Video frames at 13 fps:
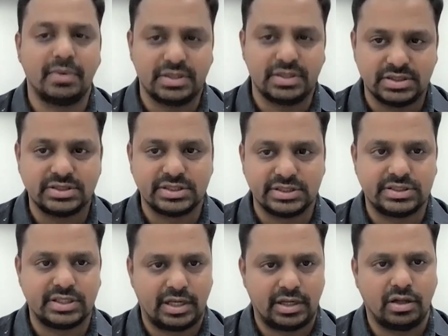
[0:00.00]

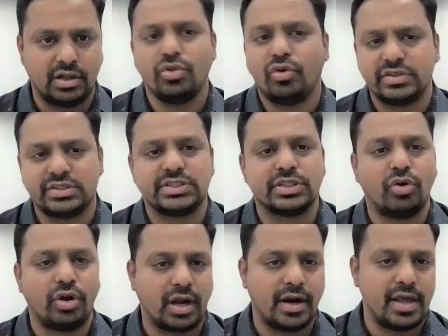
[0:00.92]
emergencies, and nosis and
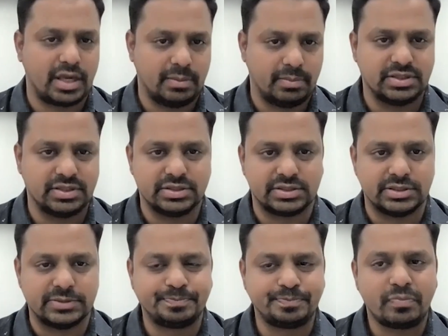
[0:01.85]
non-cardiac emergencies.
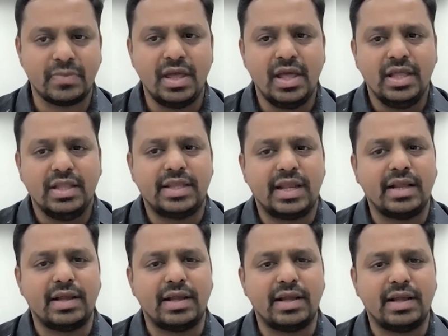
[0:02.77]
There
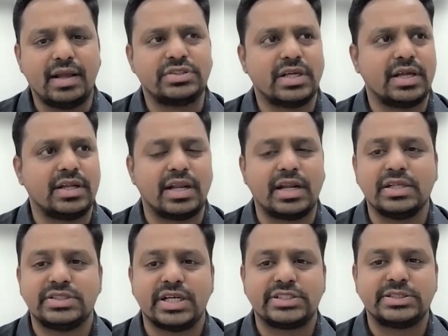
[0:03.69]
are
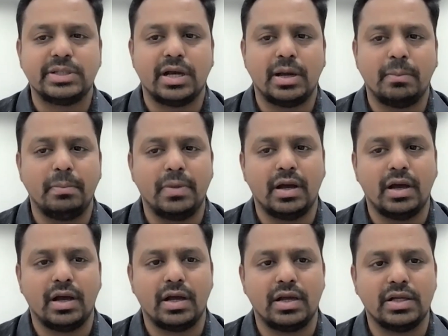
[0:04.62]

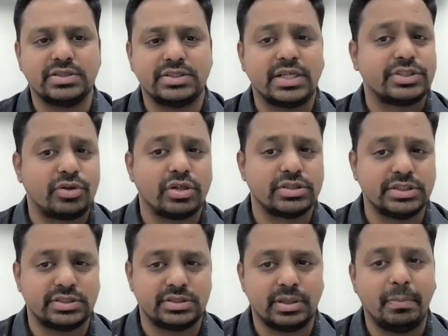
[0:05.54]
six
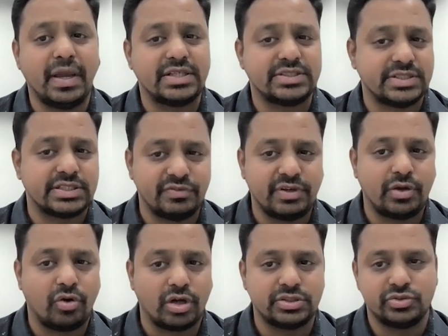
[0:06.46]
causes, the big six we
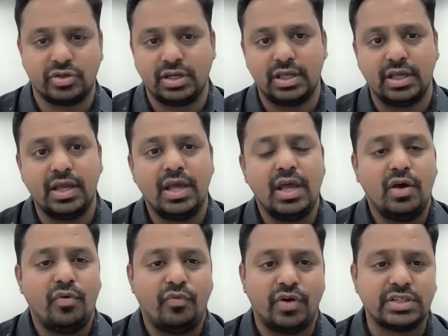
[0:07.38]
cause usually.
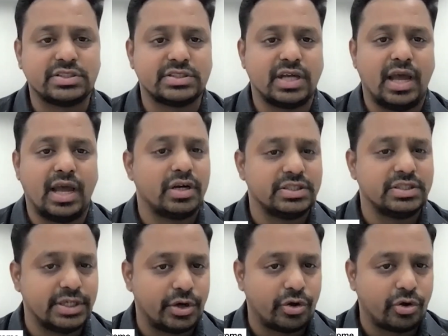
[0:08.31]
First is the
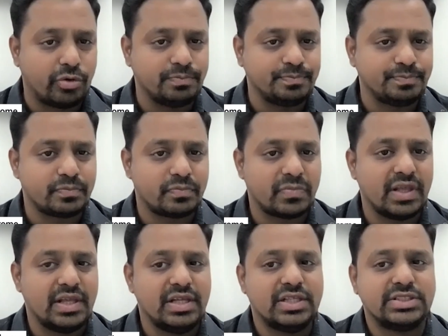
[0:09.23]
acute coronary syndrome.
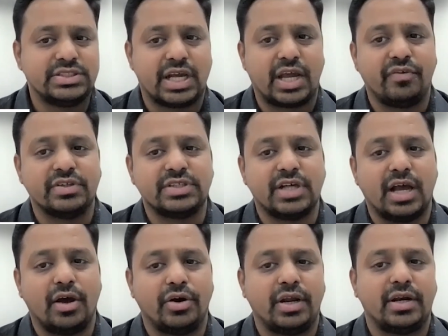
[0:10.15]
Second is
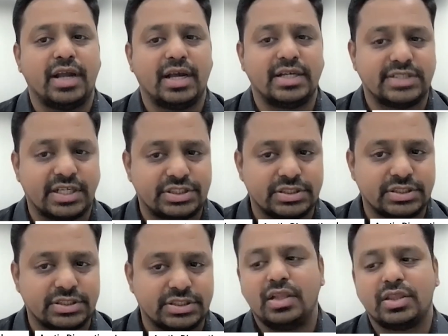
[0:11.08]
the aortic
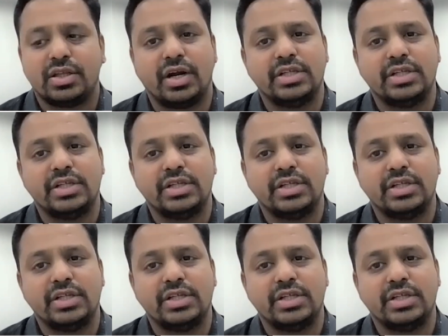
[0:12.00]
dissection.